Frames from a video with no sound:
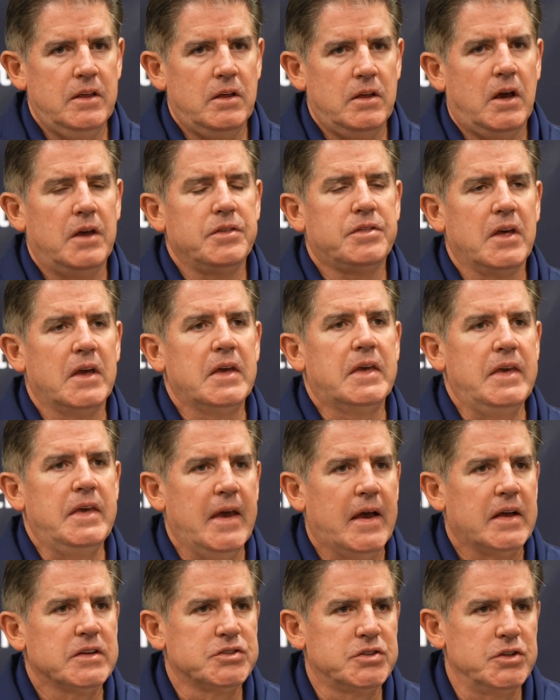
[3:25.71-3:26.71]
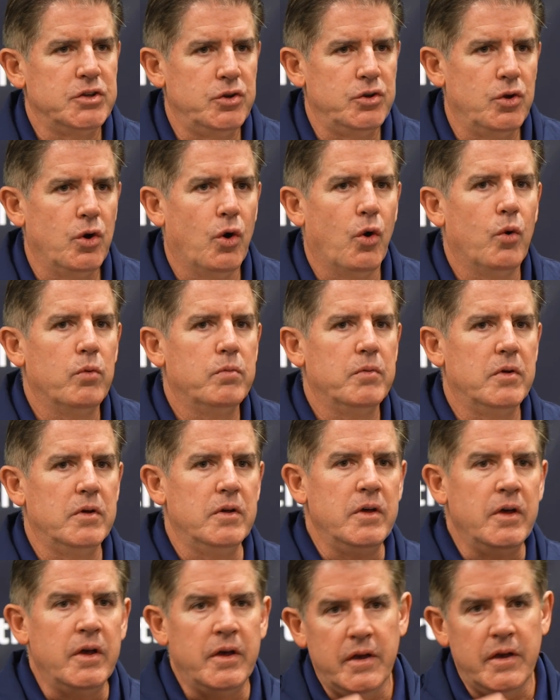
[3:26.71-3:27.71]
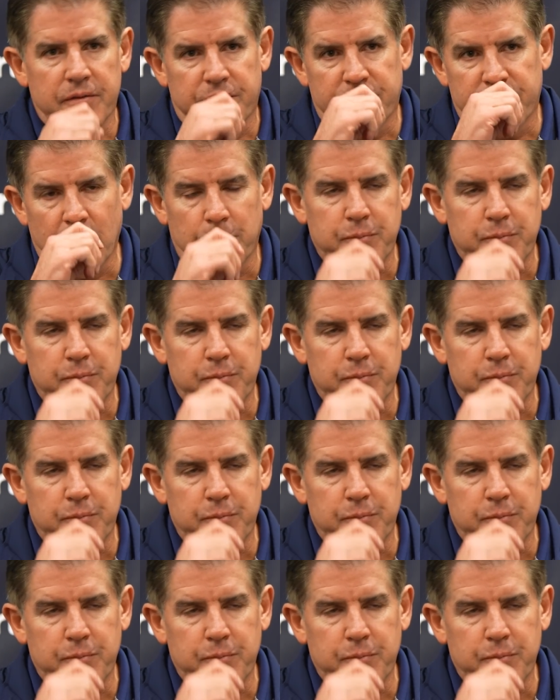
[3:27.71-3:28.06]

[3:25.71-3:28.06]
I think yes and no. if